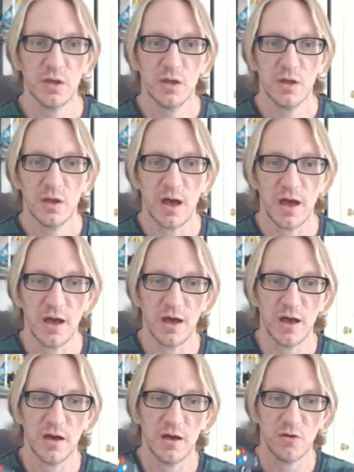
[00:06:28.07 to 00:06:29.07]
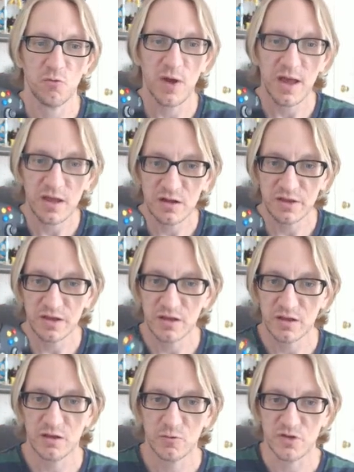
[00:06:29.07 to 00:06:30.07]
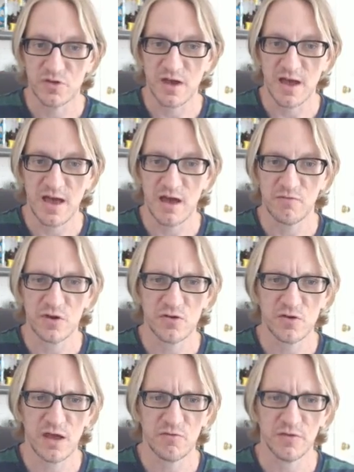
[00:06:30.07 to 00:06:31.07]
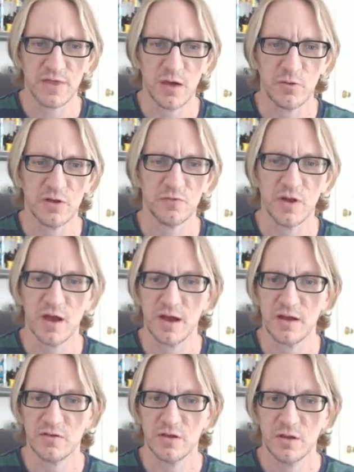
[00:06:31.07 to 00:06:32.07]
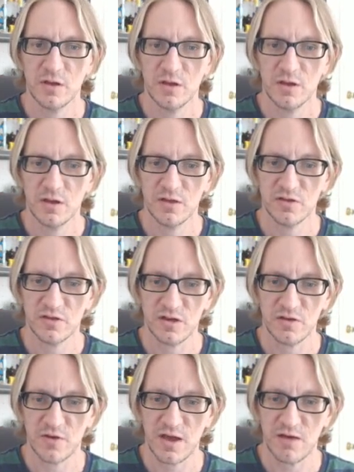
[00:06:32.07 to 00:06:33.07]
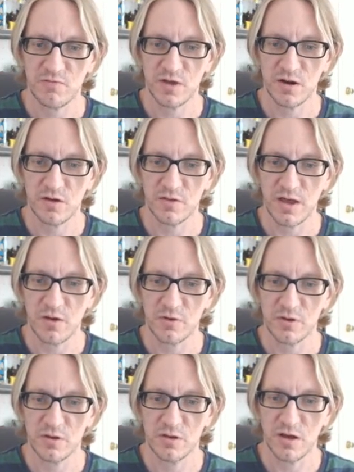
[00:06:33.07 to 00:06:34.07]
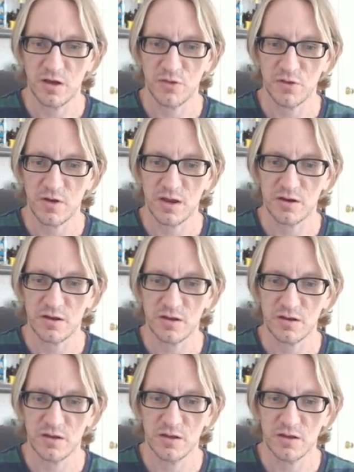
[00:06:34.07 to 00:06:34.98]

Right click, which I should have on that one. If not, let's see if I have that on that one. I thought I did.